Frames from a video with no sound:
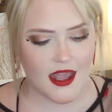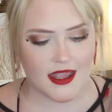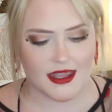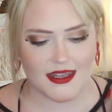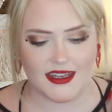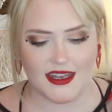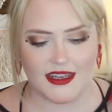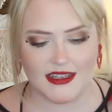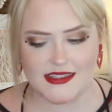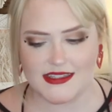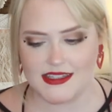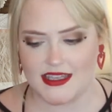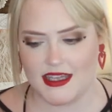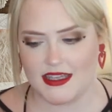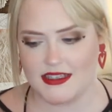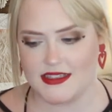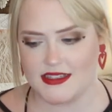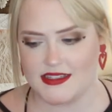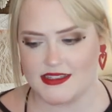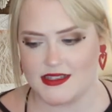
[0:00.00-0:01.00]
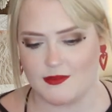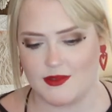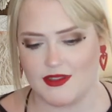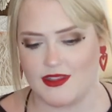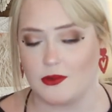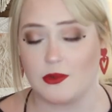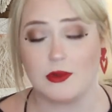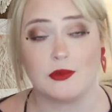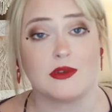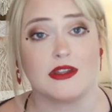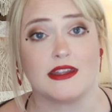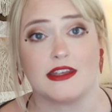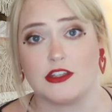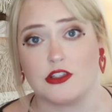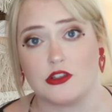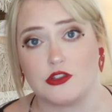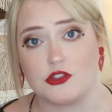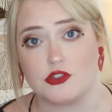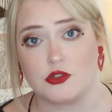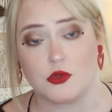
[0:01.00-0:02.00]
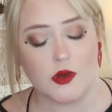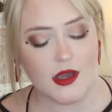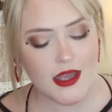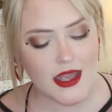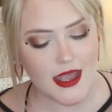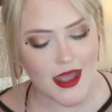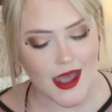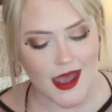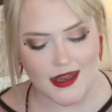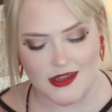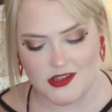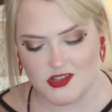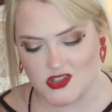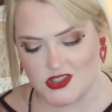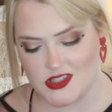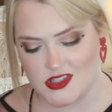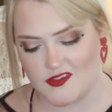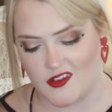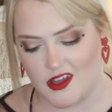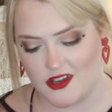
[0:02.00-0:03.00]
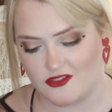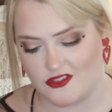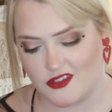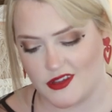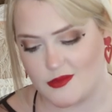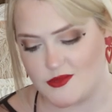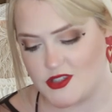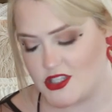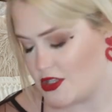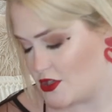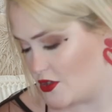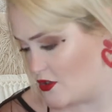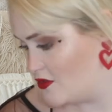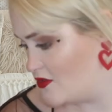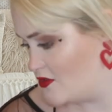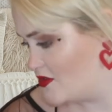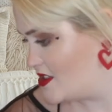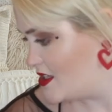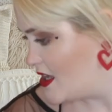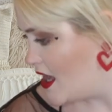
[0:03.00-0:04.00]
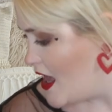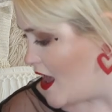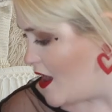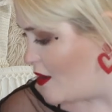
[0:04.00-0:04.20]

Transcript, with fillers: Kinetic sand is something that we really enjoy, and it's just fun for them to use.